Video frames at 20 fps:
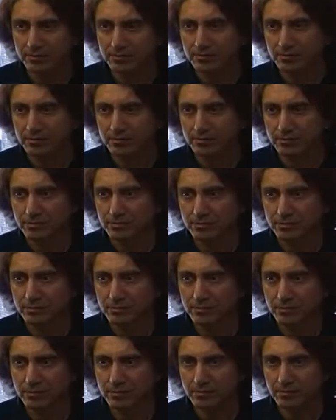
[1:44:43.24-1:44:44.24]
myths.
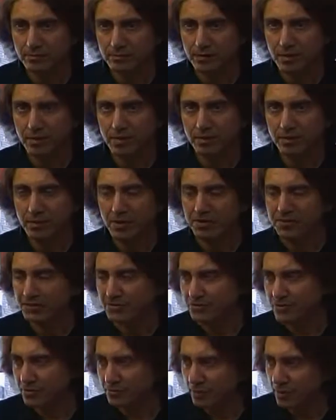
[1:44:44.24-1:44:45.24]
Yeah,
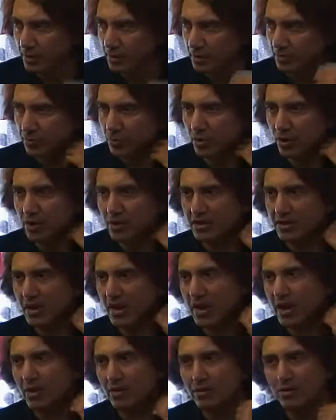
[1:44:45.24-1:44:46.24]
myths. And putting
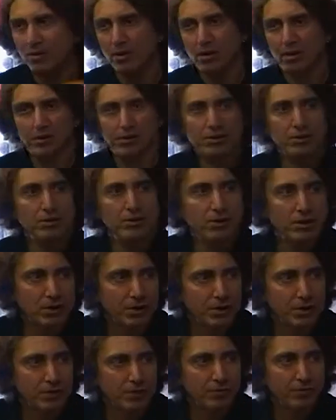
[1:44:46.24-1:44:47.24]
down other
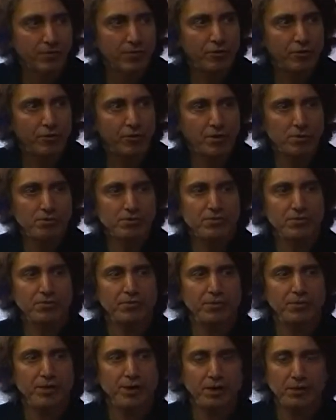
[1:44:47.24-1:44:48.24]
forms of
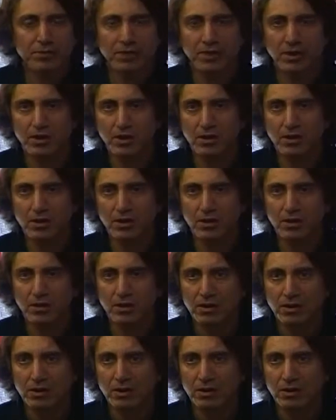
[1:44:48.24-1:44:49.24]
healthcare
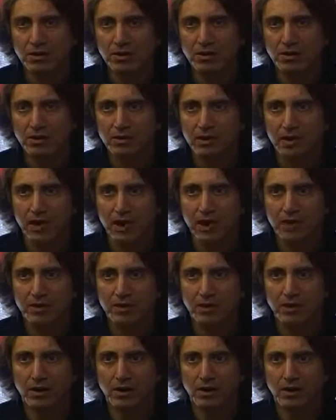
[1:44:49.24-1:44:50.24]
that,
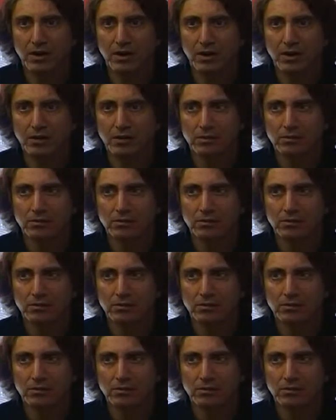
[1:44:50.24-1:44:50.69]
uh,